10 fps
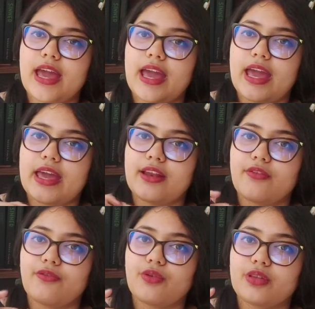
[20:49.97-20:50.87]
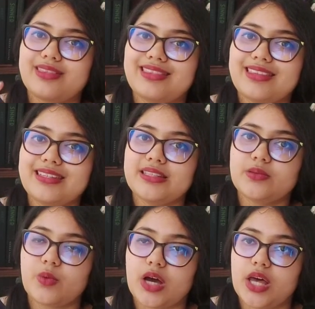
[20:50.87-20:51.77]
And for
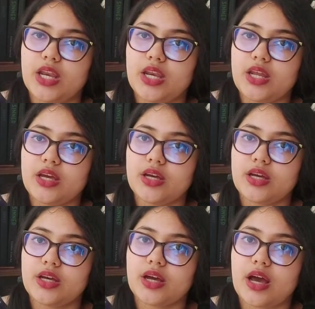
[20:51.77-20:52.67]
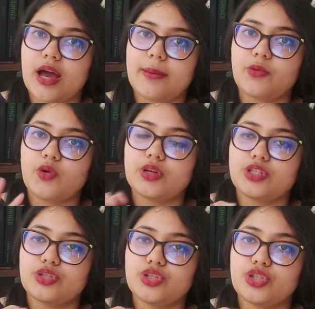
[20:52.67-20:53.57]
this one, I'm
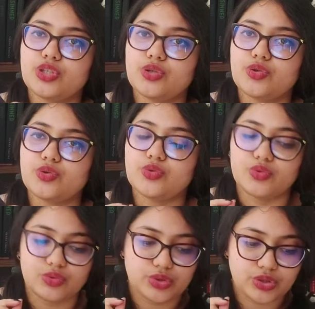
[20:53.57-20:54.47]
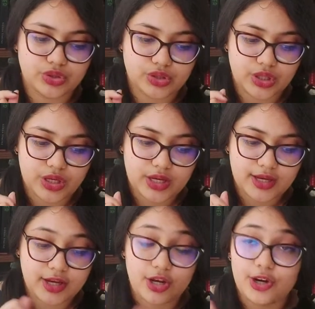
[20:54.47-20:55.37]
going to choose
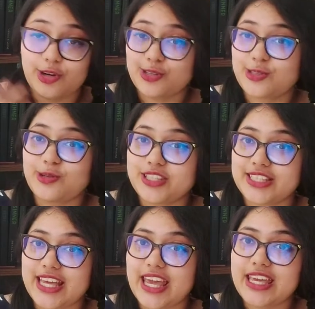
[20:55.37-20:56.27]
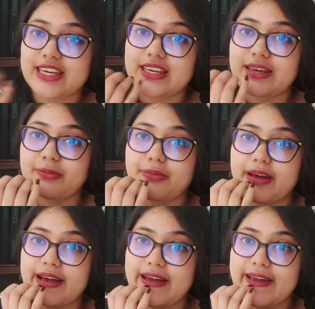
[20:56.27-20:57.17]
Her Soul to Take
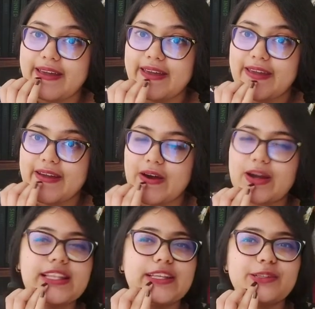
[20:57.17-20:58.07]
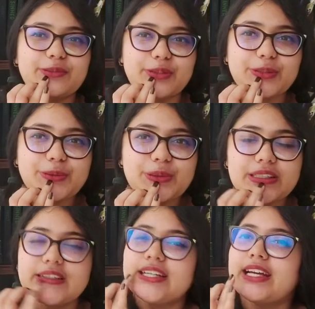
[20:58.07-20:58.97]
by Harley
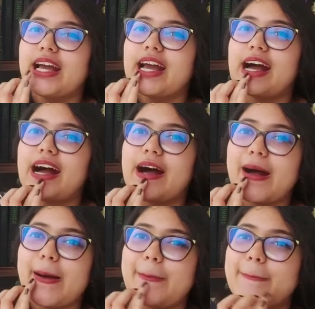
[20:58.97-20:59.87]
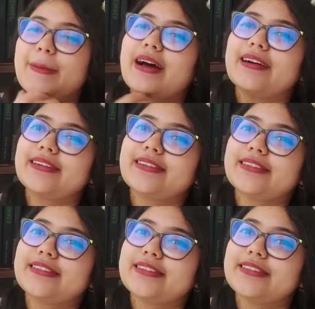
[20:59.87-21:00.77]
Laroux. Um,
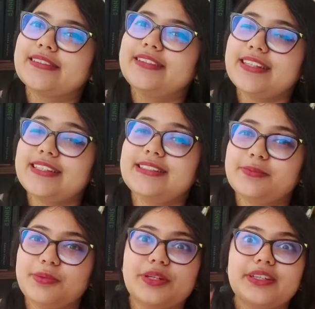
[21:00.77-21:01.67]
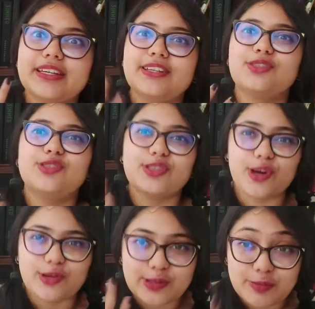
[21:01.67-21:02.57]
this book is
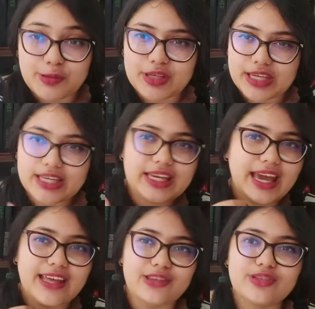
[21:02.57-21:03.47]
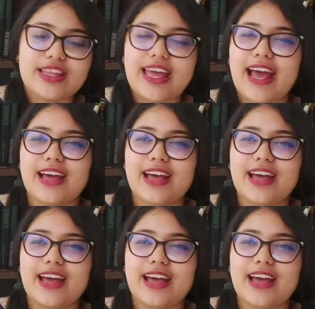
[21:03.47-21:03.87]
so spooky and it